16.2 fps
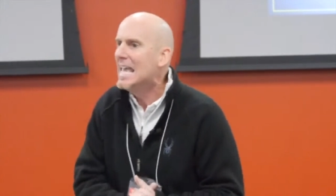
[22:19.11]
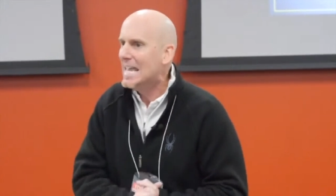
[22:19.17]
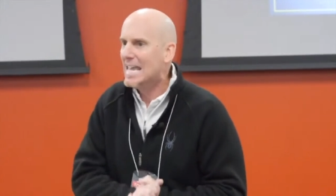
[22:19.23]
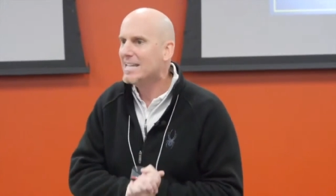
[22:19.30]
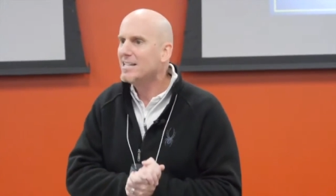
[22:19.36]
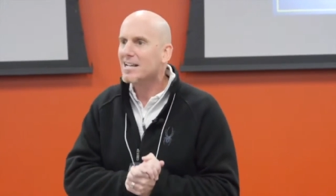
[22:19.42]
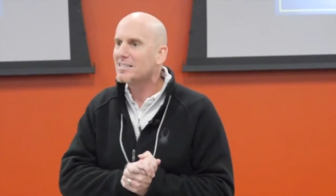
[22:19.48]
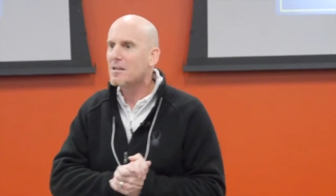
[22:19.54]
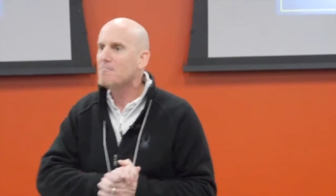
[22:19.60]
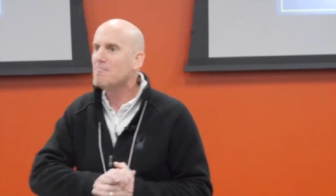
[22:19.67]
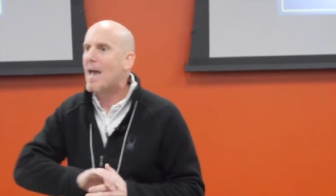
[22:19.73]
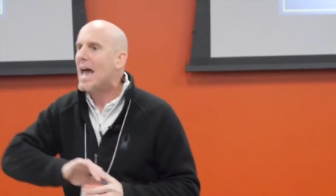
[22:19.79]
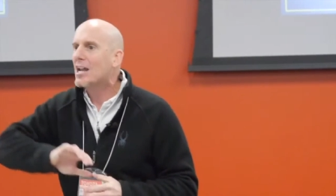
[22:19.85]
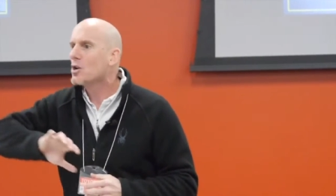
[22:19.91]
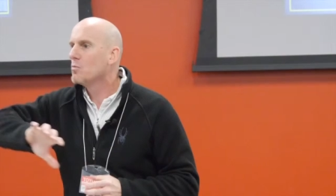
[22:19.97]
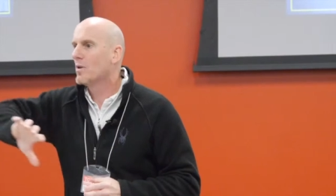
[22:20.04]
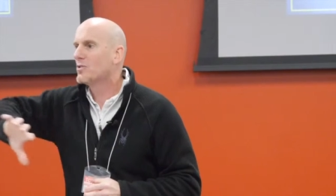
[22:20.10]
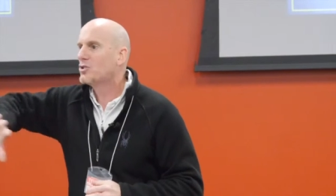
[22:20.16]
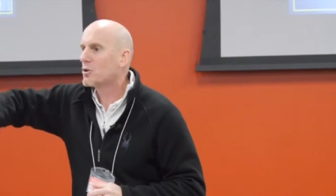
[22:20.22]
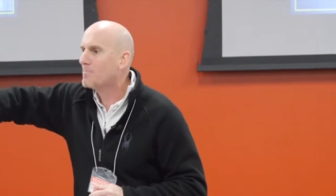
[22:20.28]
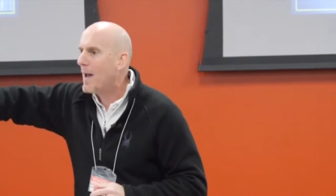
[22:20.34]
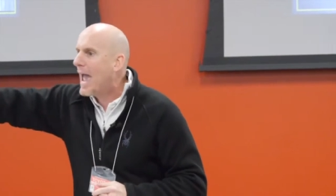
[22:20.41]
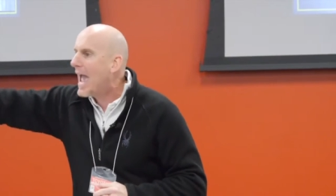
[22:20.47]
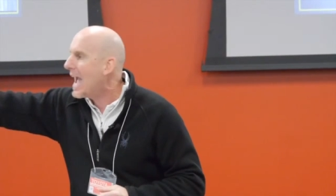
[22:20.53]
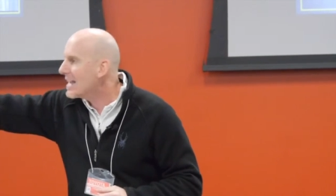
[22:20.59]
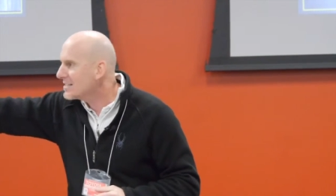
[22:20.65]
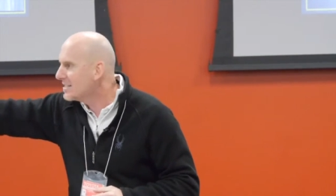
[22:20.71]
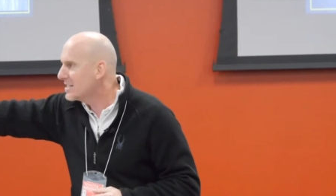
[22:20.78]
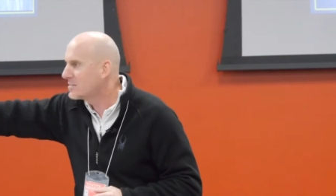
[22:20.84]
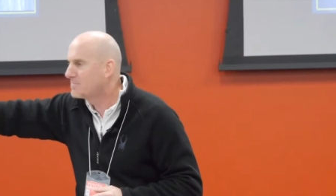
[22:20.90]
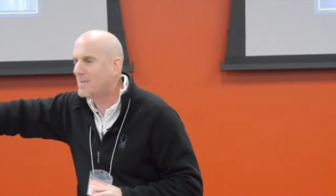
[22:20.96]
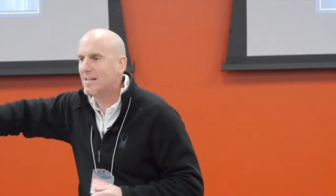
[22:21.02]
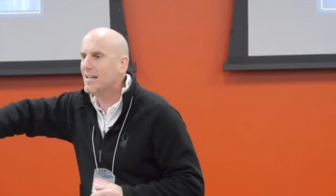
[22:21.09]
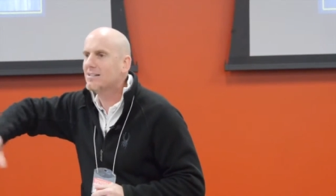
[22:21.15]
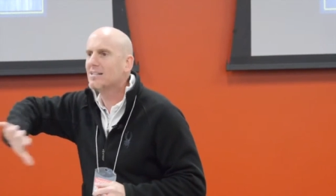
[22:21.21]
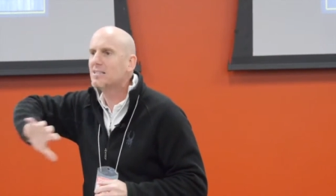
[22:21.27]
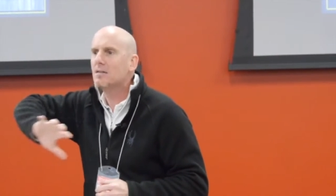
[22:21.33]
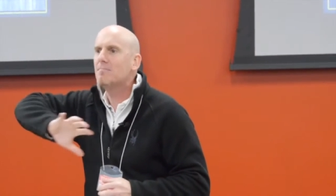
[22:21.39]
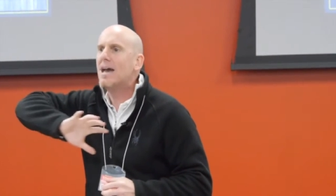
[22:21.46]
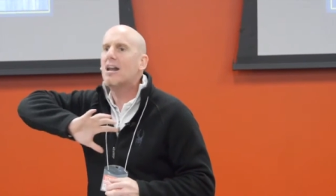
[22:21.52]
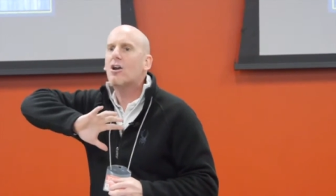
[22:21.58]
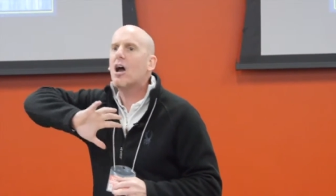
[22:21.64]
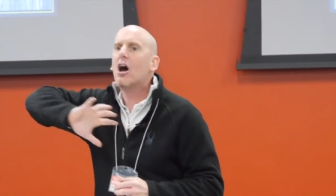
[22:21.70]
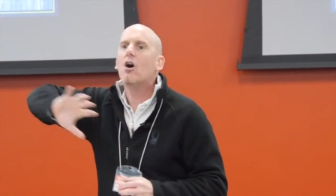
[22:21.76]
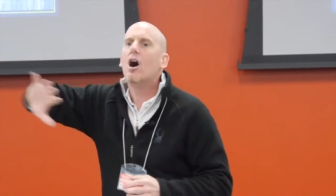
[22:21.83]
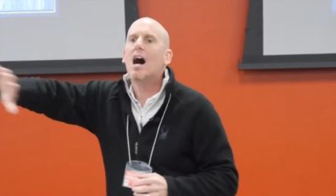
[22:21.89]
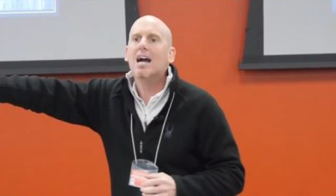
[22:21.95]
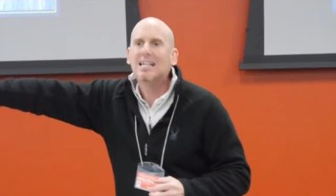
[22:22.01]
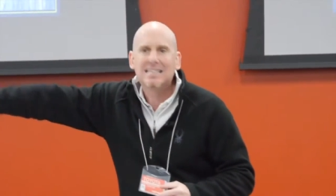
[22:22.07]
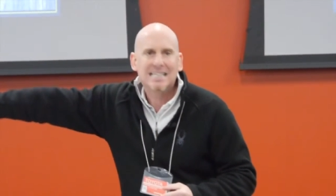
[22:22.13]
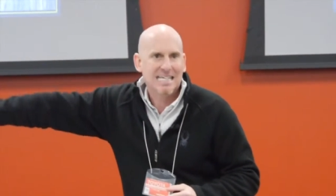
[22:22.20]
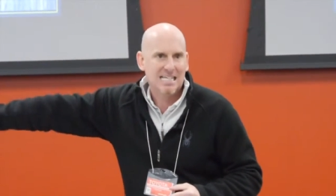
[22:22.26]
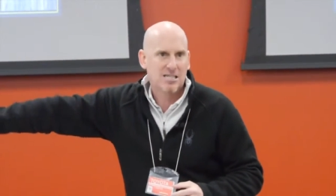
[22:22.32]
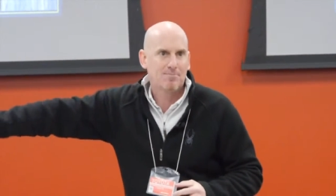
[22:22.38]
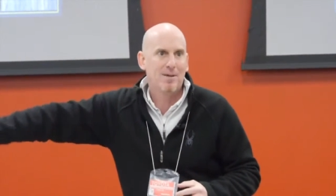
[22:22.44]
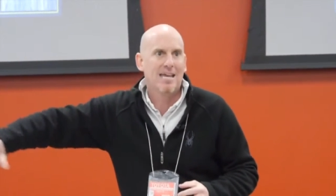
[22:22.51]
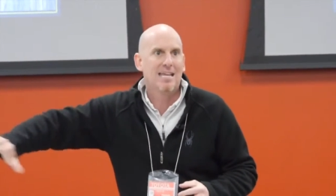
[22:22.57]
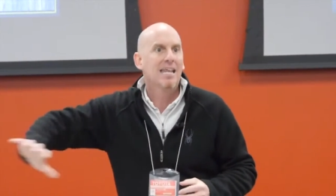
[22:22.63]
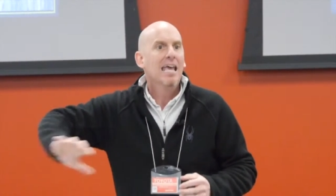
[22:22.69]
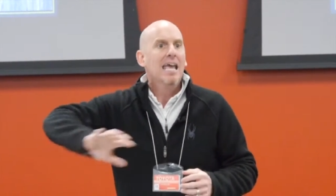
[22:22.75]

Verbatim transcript: It doesn't matter what your past has been, it doesn't matter how ugly it's been,